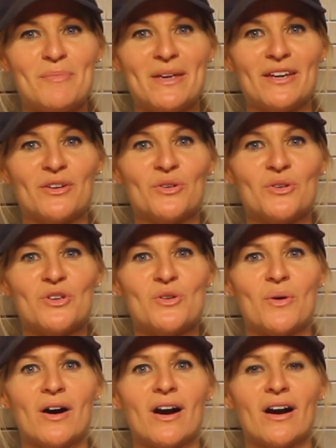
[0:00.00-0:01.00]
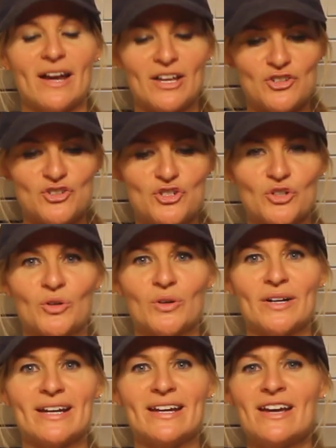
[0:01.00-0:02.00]
being who you are.
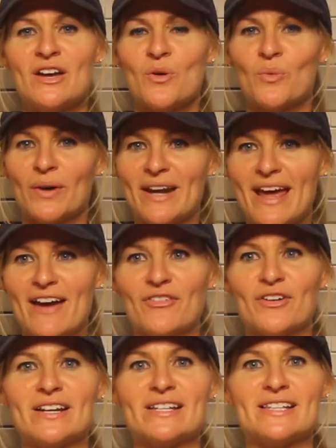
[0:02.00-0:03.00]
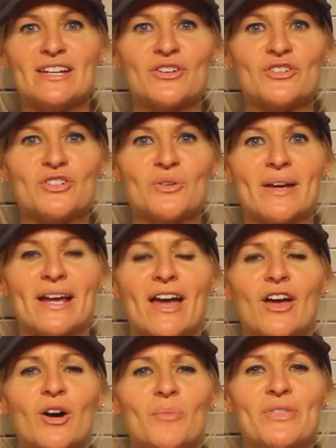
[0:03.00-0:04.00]
Enjoy whatever it is that you're doing. I
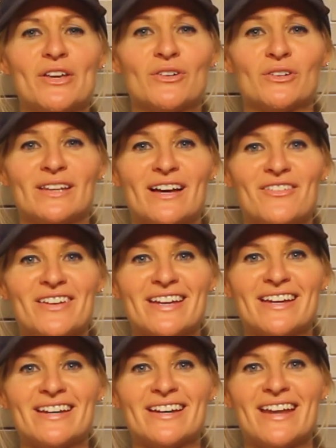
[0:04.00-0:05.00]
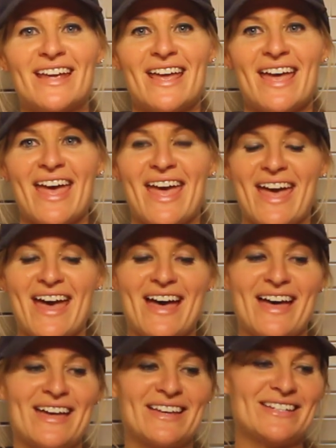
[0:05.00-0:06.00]
hope that you're loving it.
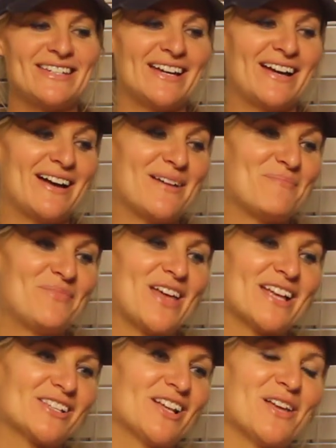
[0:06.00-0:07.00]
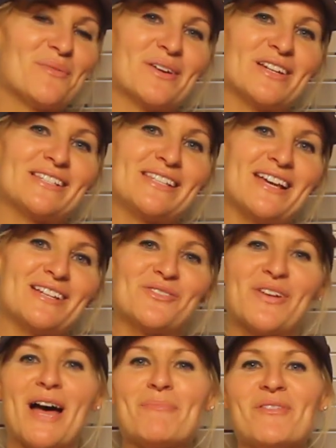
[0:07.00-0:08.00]
And that's all I wanted to say.
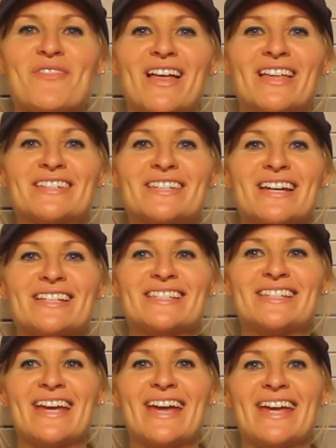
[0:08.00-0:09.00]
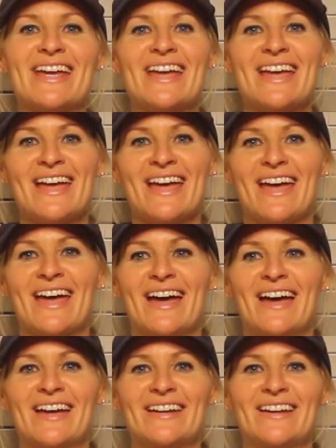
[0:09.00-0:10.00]
So happy Valentine's Day,
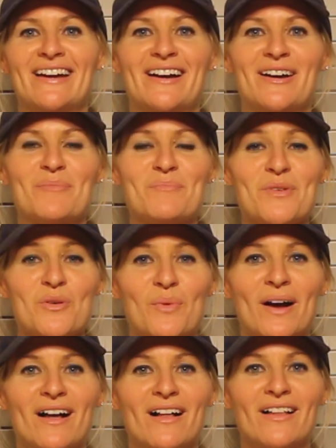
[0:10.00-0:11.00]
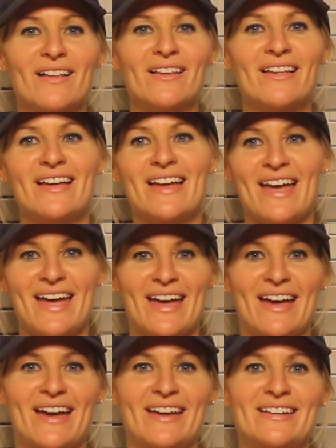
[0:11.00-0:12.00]
and be well,
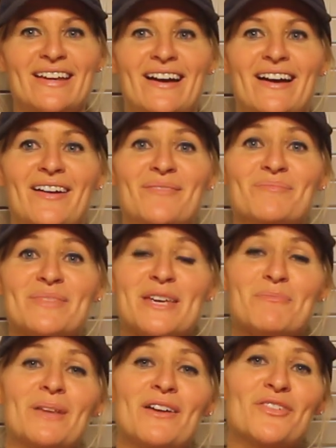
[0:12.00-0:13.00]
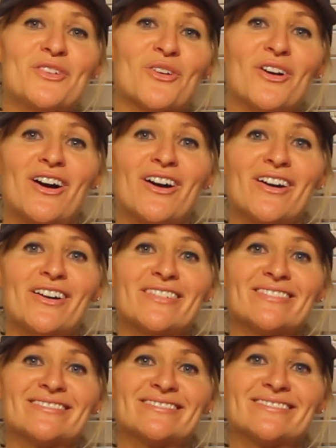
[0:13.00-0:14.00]
and keep love in your heart,